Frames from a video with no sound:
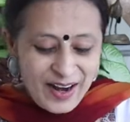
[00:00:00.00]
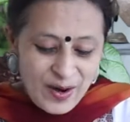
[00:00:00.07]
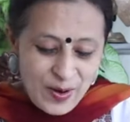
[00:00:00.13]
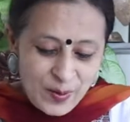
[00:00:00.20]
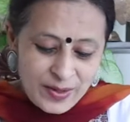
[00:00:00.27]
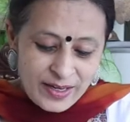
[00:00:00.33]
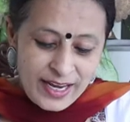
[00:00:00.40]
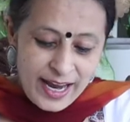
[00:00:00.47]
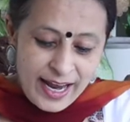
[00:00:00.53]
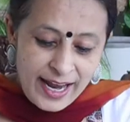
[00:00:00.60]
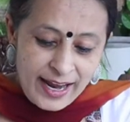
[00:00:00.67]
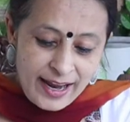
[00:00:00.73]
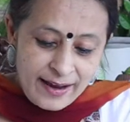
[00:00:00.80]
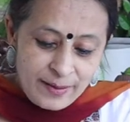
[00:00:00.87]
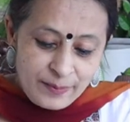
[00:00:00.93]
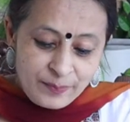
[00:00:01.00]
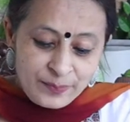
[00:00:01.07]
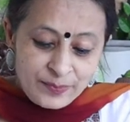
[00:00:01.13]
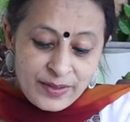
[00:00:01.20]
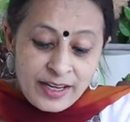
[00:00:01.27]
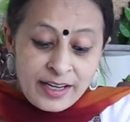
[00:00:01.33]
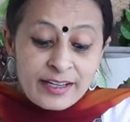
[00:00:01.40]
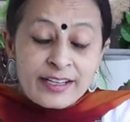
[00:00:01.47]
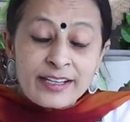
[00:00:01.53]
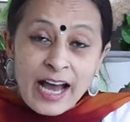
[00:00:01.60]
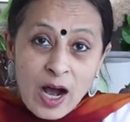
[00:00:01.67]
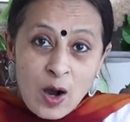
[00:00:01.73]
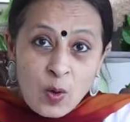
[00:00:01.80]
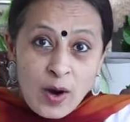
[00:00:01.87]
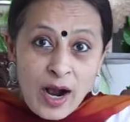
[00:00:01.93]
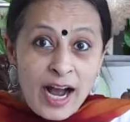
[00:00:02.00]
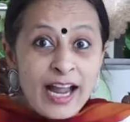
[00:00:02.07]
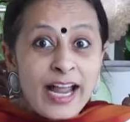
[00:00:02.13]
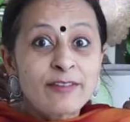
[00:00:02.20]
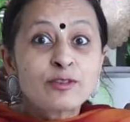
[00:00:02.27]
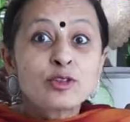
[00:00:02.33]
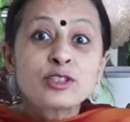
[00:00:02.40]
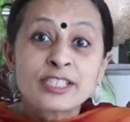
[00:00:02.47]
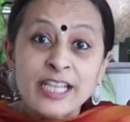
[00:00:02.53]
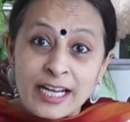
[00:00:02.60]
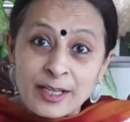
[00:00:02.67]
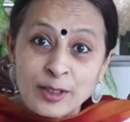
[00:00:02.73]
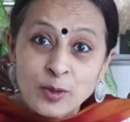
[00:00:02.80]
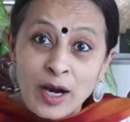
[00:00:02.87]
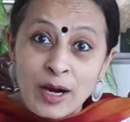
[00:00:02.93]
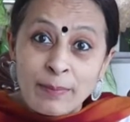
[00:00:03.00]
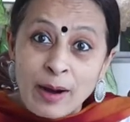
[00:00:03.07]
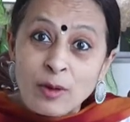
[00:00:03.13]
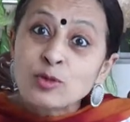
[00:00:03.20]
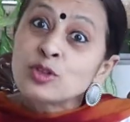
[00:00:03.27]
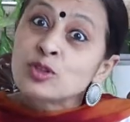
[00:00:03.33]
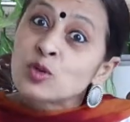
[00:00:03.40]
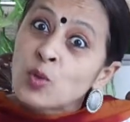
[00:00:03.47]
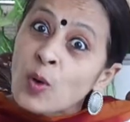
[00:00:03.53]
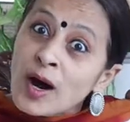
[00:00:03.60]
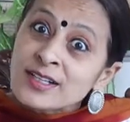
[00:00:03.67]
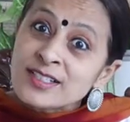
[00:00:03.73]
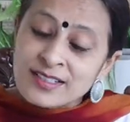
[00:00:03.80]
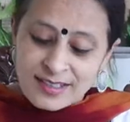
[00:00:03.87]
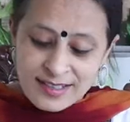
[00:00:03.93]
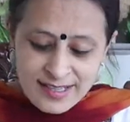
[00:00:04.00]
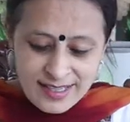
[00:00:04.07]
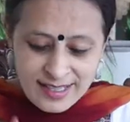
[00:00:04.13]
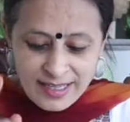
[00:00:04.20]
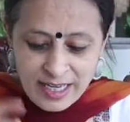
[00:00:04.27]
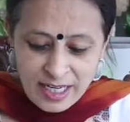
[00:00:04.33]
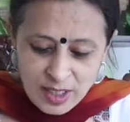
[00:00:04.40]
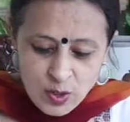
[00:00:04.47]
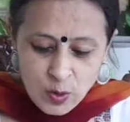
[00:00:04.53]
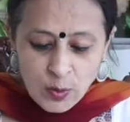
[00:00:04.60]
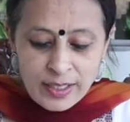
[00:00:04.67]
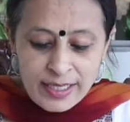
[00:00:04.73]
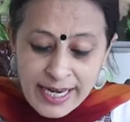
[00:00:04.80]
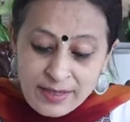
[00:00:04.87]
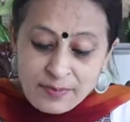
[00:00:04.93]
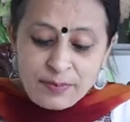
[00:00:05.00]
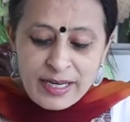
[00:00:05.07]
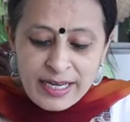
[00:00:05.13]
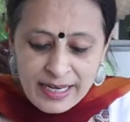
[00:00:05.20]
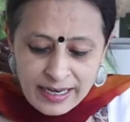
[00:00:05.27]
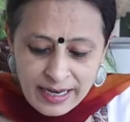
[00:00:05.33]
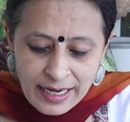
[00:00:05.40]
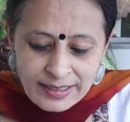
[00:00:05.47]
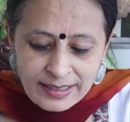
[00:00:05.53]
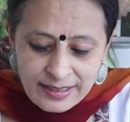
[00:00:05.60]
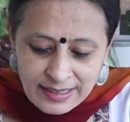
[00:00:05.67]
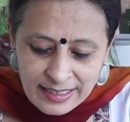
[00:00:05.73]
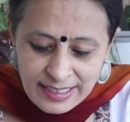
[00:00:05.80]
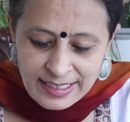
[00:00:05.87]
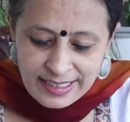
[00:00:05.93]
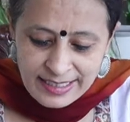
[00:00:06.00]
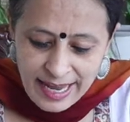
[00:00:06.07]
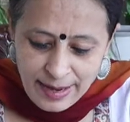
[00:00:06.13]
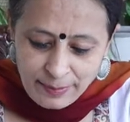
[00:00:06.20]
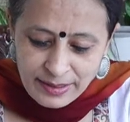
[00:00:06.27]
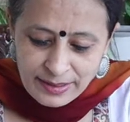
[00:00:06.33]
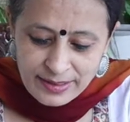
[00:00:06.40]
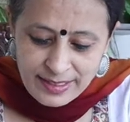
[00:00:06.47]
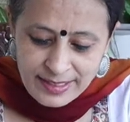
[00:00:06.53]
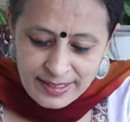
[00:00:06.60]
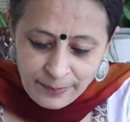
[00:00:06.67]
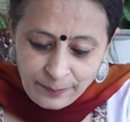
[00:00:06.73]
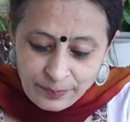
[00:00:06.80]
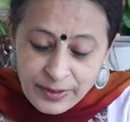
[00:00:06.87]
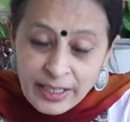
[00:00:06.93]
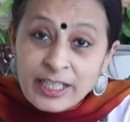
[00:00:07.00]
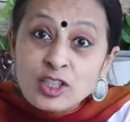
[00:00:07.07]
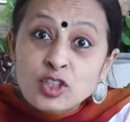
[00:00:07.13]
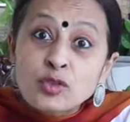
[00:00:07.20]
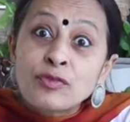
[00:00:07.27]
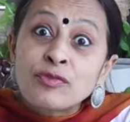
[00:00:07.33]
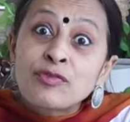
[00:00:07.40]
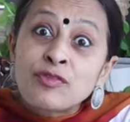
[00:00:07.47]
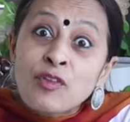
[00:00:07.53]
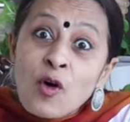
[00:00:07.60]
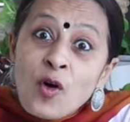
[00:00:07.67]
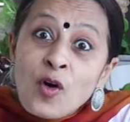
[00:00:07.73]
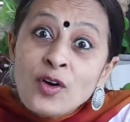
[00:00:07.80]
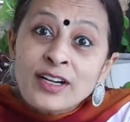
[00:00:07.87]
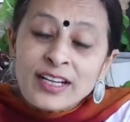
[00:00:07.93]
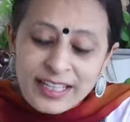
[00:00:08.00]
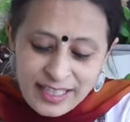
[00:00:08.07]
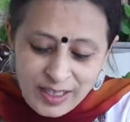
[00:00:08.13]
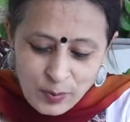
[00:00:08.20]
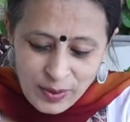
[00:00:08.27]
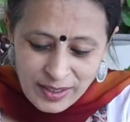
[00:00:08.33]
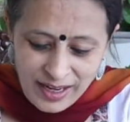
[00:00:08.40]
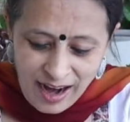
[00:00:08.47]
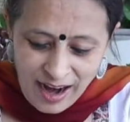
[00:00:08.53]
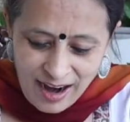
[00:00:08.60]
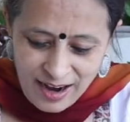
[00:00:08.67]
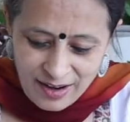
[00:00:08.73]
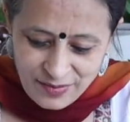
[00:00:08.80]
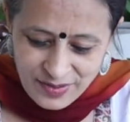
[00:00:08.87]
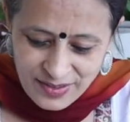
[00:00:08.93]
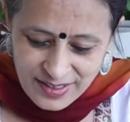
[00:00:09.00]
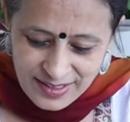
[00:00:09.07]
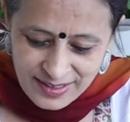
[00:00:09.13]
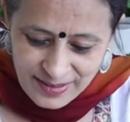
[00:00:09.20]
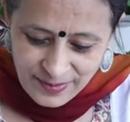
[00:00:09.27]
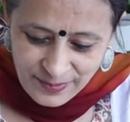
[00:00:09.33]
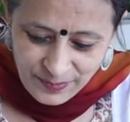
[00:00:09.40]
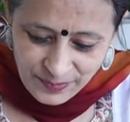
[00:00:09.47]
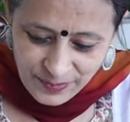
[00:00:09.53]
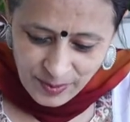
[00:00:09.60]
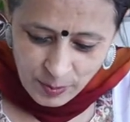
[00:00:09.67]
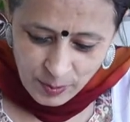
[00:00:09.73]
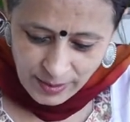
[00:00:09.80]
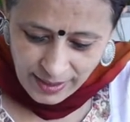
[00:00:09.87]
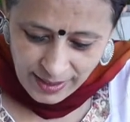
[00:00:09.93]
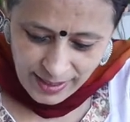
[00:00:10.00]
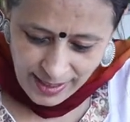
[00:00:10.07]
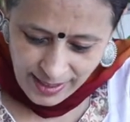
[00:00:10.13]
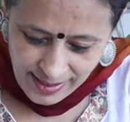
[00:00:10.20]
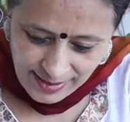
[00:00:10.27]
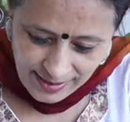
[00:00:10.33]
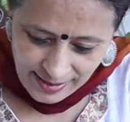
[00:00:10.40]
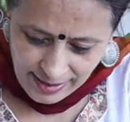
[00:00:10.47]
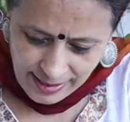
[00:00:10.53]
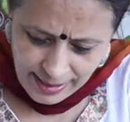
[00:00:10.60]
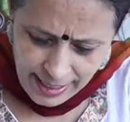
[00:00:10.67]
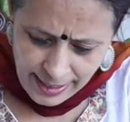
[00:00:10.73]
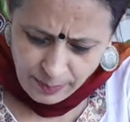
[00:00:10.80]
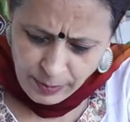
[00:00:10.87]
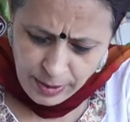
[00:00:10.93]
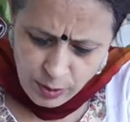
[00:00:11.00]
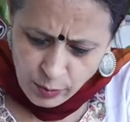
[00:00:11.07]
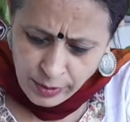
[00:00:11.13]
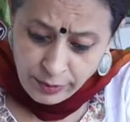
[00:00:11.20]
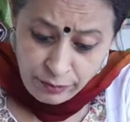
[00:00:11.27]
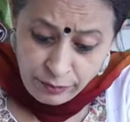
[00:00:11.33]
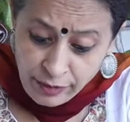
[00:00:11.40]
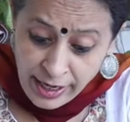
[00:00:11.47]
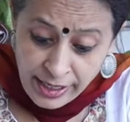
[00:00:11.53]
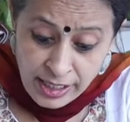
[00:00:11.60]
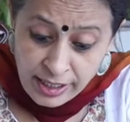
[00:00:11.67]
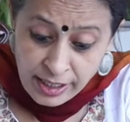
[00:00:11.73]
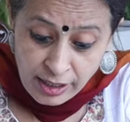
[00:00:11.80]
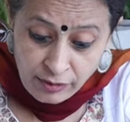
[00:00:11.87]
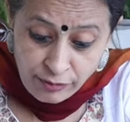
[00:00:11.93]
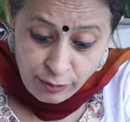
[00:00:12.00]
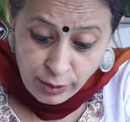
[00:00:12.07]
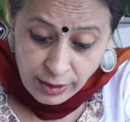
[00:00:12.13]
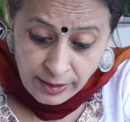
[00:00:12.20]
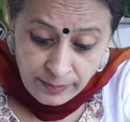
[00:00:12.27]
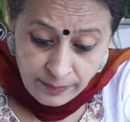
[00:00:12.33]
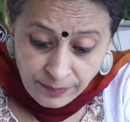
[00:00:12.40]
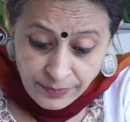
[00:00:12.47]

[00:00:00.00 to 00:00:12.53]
Okay, now I have to tell you about quarters. So let me cut these lemons into 4 equal halves. Okay, let me do it very carefully.